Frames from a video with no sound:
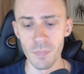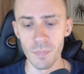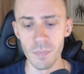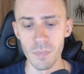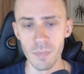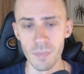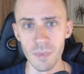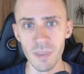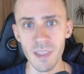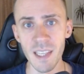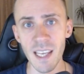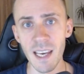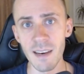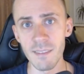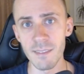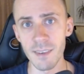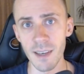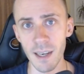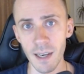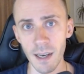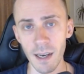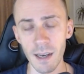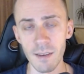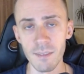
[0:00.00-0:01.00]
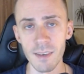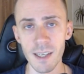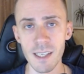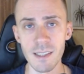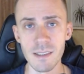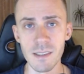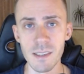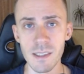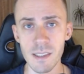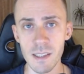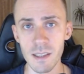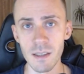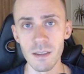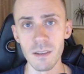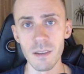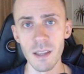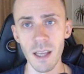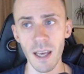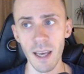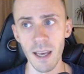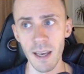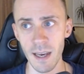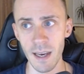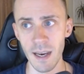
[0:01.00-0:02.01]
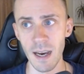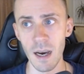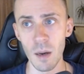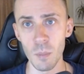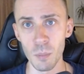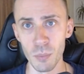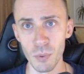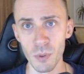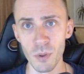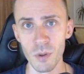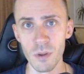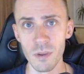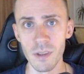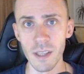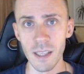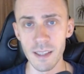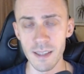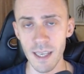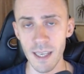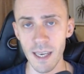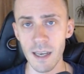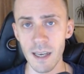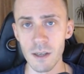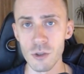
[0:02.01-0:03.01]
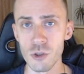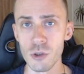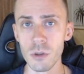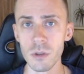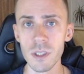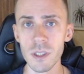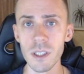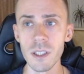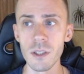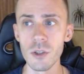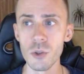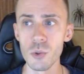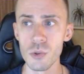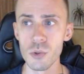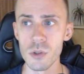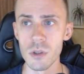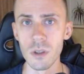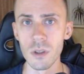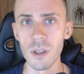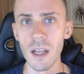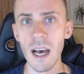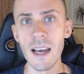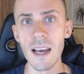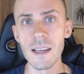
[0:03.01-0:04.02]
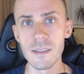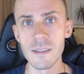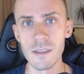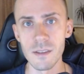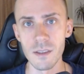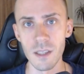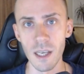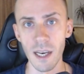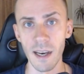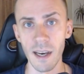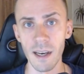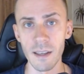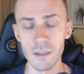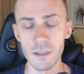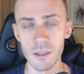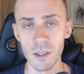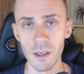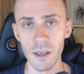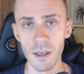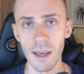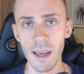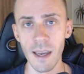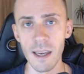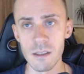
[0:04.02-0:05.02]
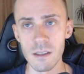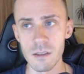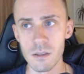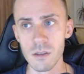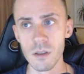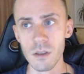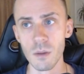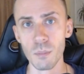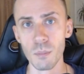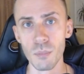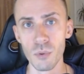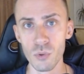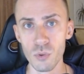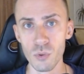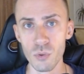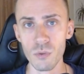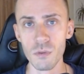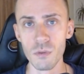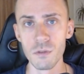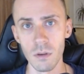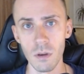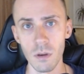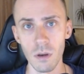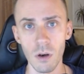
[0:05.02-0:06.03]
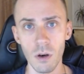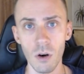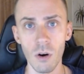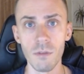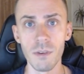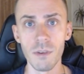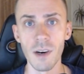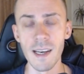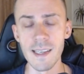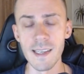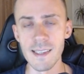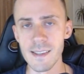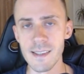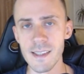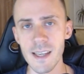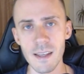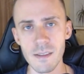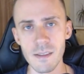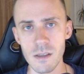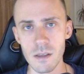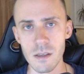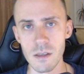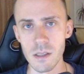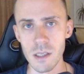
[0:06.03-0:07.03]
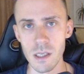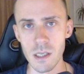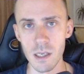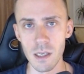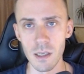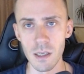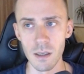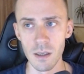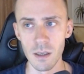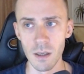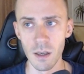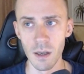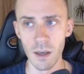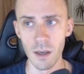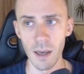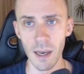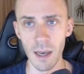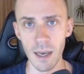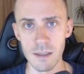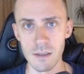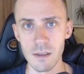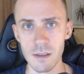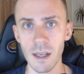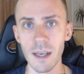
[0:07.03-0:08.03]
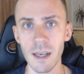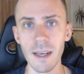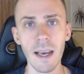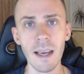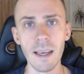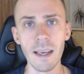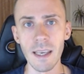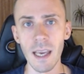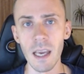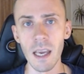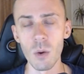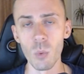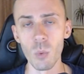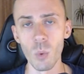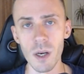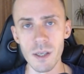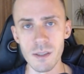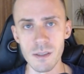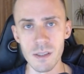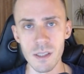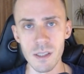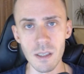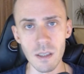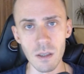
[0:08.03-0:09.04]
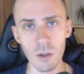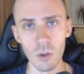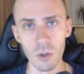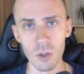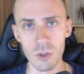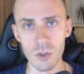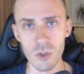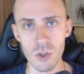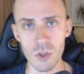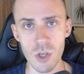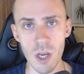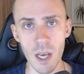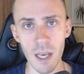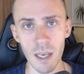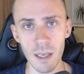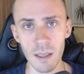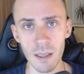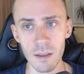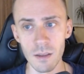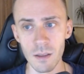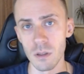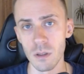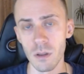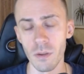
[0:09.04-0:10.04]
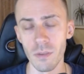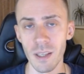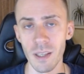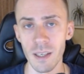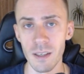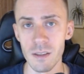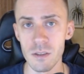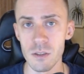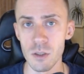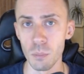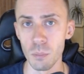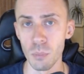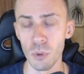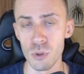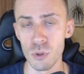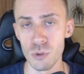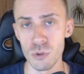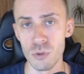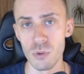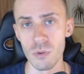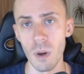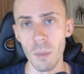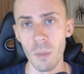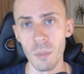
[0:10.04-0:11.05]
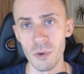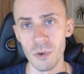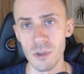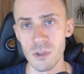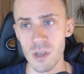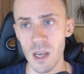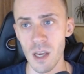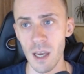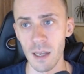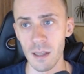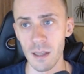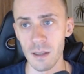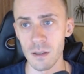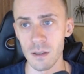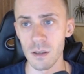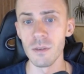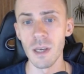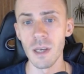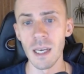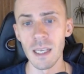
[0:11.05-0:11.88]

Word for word: Never have I seen the app that actually utilized that as the proof of identity as like a KYC on chain that it's supposed to represent.